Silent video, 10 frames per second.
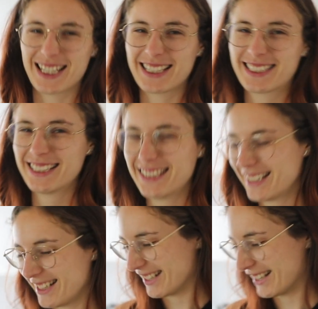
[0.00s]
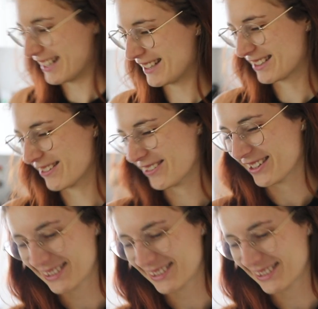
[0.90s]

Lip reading: like, let's go on